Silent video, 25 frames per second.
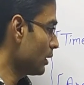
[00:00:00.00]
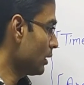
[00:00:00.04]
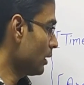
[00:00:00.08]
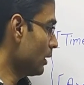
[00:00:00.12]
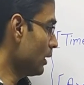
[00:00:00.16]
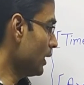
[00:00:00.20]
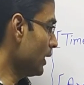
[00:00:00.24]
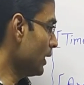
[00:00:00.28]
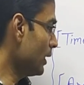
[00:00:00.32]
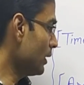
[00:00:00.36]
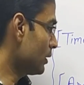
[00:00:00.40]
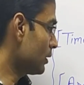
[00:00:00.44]

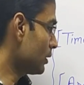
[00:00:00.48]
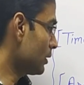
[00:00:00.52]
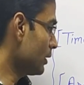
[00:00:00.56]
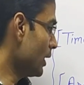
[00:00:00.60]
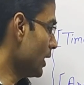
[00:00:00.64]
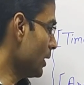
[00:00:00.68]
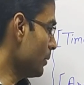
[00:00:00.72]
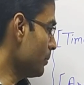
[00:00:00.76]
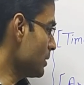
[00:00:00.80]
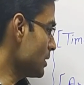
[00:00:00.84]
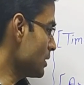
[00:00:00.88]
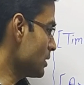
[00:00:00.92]
Length,
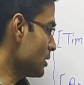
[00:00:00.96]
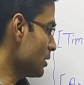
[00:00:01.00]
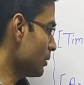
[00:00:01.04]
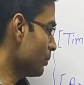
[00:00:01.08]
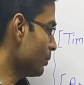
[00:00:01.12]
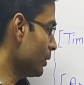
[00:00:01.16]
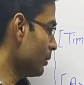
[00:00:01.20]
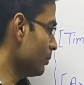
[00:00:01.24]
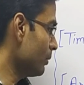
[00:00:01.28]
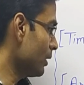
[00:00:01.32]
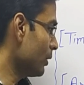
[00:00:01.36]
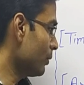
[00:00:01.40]
dimensional
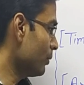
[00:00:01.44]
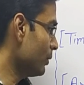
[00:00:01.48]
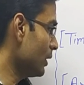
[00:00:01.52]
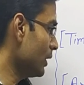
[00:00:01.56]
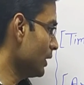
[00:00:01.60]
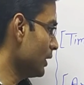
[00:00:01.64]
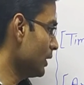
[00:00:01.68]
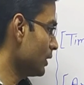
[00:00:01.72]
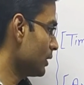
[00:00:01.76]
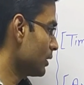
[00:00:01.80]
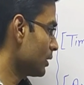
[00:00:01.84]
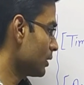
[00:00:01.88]
formula of
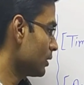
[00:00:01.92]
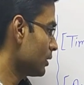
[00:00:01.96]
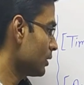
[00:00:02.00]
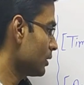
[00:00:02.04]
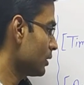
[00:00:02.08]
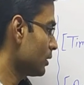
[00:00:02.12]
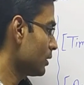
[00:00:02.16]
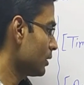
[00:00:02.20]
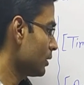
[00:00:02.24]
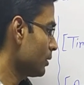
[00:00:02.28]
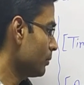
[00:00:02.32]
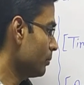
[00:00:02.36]
length
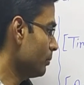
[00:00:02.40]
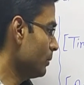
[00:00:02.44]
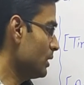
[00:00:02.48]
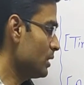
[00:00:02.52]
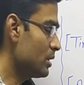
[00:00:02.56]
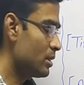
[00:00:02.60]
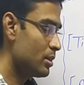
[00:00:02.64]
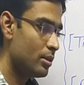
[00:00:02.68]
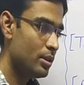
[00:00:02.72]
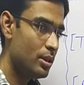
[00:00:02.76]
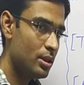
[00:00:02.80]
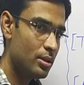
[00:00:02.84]

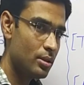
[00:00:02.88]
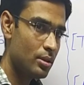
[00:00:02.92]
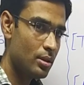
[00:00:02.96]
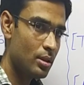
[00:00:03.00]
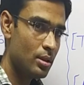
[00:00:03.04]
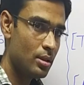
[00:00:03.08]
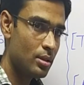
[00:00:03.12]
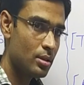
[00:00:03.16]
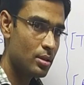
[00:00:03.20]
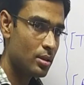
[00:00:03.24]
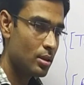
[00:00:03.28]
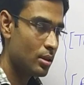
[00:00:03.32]
means
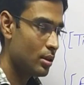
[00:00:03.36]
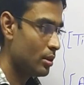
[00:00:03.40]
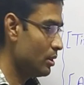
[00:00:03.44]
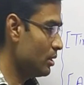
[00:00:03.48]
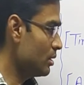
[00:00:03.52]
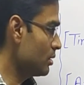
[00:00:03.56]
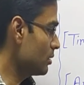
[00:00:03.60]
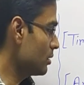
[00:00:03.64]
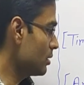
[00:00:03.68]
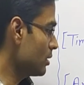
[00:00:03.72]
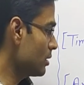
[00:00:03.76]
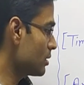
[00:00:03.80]
distance.
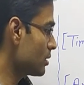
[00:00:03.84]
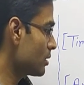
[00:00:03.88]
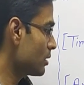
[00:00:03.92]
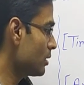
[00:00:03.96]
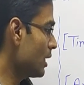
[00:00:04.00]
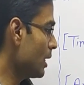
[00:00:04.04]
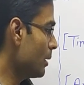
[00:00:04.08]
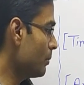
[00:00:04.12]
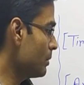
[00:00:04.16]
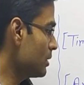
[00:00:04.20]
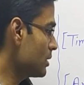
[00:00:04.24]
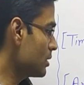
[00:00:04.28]

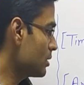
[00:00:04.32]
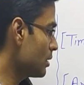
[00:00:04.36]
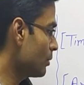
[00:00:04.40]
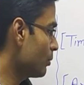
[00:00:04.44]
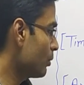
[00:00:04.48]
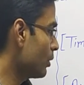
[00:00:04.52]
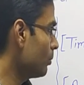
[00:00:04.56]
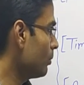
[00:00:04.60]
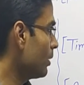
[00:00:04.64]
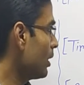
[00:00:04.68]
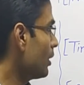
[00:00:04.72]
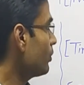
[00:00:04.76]
Dimensional
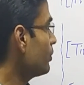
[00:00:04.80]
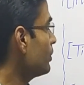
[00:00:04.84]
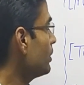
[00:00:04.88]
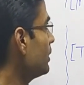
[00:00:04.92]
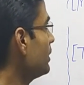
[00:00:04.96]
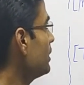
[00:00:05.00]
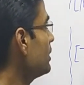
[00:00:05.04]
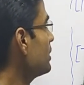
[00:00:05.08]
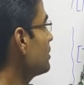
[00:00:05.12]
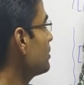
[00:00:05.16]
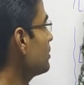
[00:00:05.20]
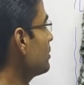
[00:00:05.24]
formula of the
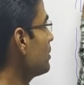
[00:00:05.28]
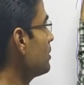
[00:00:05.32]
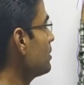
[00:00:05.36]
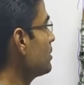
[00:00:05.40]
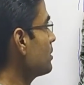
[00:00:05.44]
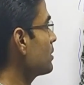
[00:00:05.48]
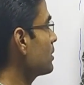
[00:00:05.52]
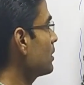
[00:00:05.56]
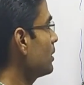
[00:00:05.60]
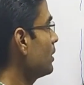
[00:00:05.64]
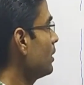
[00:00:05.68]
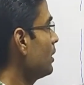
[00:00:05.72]

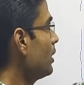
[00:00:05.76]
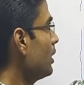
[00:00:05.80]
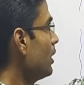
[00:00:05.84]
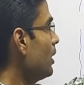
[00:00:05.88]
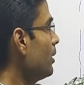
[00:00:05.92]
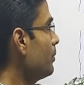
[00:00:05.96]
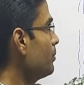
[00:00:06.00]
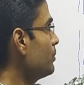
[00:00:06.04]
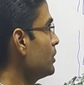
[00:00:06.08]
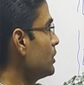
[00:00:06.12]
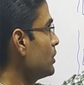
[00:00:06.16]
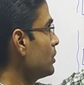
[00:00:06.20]
distance
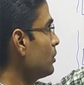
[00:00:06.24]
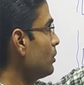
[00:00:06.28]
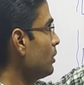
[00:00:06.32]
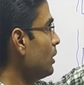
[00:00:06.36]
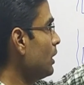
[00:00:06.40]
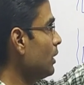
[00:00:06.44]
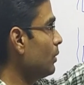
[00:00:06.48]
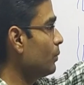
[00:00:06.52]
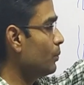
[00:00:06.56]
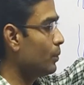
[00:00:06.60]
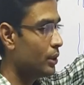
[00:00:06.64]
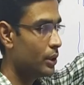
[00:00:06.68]
m0
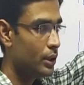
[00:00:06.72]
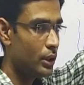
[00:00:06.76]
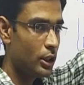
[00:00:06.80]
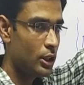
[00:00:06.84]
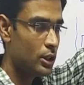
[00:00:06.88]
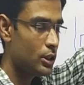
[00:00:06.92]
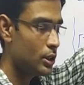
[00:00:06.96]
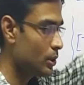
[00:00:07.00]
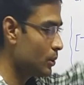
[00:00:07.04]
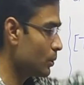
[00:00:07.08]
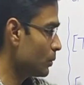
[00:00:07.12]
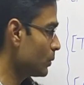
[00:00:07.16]
L1
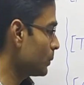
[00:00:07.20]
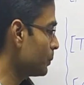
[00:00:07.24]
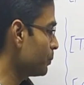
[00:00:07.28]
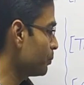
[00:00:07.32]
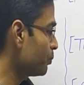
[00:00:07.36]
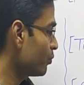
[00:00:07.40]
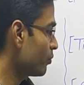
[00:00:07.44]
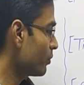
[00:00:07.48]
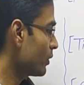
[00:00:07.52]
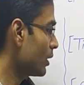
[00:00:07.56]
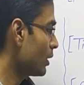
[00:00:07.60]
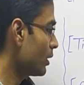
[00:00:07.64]
T0.
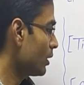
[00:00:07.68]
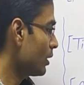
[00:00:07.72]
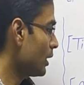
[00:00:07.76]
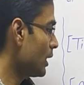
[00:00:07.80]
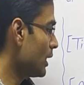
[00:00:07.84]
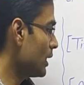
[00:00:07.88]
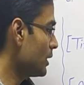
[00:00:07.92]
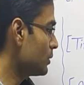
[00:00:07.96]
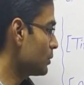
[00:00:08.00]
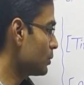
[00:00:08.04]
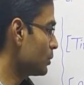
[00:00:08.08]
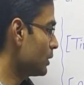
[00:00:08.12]

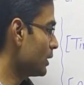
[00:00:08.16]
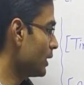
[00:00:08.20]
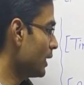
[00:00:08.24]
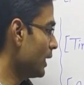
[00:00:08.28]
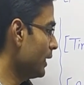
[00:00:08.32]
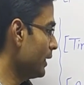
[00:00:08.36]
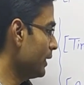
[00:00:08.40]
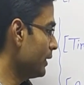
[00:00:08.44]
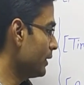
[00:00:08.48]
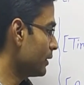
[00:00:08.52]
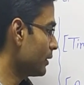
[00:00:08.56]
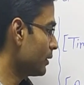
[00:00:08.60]
I should
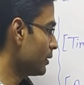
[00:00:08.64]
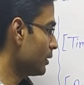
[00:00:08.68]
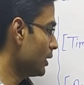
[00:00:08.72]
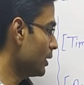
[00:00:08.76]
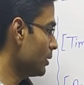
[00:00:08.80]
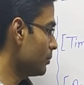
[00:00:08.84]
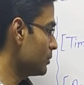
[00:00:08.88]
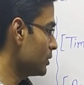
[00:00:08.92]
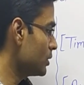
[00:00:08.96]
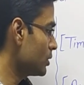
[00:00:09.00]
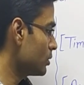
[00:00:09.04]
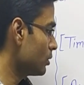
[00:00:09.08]
write
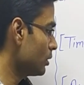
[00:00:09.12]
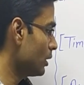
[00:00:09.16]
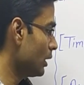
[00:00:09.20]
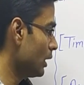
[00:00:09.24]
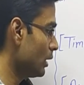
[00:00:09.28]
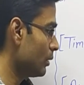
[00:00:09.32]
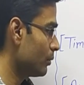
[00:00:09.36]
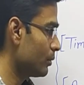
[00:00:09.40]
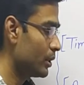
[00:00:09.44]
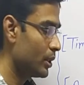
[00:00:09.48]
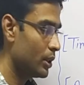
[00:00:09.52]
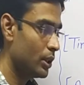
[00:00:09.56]
m0
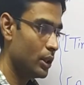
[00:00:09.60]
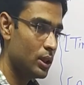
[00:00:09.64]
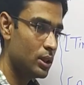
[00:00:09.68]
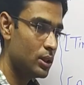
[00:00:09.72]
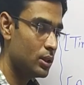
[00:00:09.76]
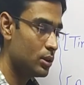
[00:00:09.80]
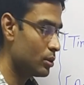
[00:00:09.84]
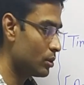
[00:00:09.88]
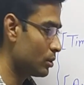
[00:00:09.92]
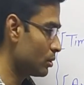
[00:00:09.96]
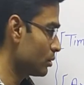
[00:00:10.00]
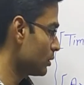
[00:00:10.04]
L1
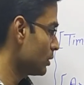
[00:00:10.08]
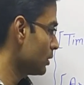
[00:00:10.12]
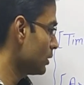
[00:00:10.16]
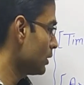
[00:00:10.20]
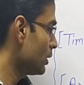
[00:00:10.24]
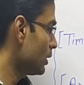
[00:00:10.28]
T0.